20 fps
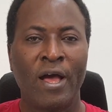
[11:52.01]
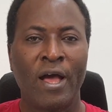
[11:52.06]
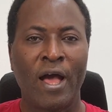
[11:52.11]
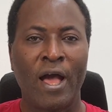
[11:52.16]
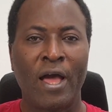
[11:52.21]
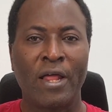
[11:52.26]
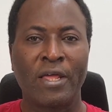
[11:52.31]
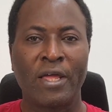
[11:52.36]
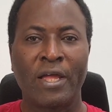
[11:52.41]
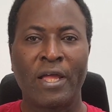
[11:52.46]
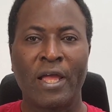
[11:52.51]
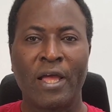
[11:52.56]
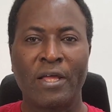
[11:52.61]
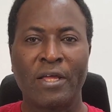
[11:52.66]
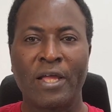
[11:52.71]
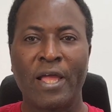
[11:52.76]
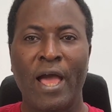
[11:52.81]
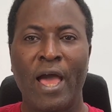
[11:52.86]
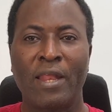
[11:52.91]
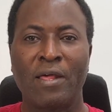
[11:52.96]
and it
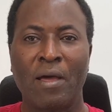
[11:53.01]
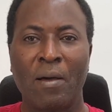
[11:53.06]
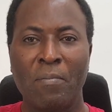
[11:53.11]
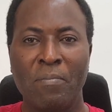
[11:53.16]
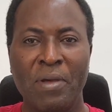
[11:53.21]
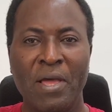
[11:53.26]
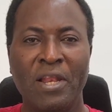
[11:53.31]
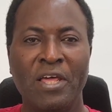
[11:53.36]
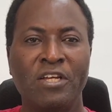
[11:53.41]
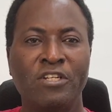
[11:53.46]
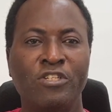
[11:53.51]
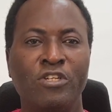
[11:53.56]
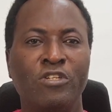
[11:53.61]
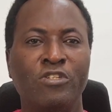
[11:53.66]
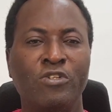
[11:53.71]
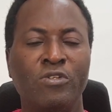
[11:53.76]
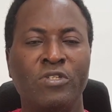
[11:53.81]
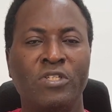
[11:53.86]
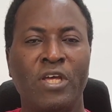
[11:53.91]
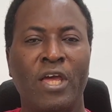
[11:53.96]
got the ability
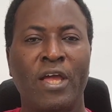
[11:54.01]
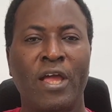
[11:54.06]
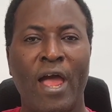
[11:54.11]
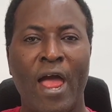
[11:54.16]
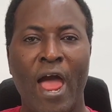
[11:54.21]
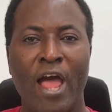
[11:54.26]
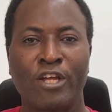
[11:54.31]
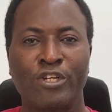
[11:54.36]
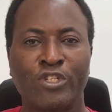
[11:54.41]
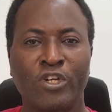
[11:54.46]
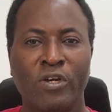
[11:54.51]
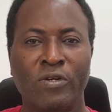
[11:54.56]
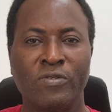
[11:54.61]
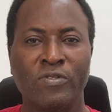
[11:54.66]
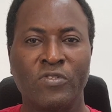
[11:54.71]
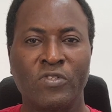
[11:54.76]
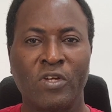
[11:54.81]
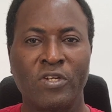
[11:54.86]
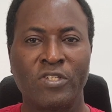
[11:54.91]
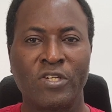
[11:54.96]
to take actions
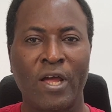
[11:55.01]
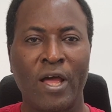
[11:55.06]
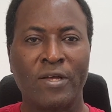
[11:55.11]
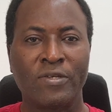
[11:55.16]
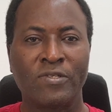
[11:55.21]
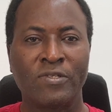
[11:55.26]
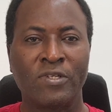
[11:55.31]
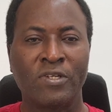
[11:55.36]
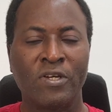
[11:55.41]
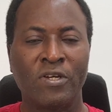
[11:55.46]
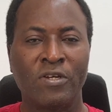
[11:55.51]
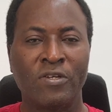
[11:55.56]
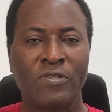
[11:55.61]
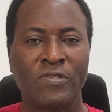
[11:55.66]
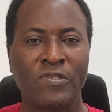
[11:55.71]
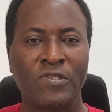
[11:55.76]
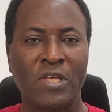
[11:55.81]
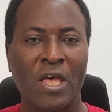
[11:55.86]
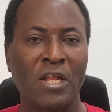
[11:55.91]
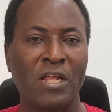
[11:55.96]
such as
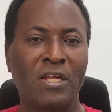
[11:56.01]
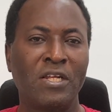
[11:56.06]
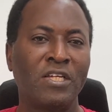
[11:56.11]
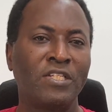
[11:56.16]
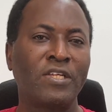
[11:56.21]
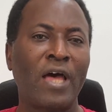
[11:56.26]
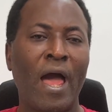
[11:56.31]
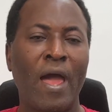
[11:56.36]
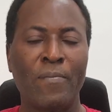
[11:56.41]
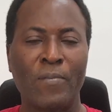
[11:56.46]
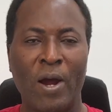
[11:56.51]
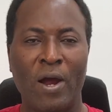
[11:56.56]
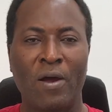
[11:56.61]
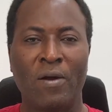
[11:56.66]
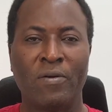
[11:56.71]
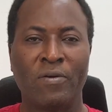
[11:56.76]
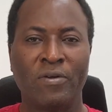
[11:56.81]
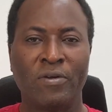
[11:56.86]
setting a timer.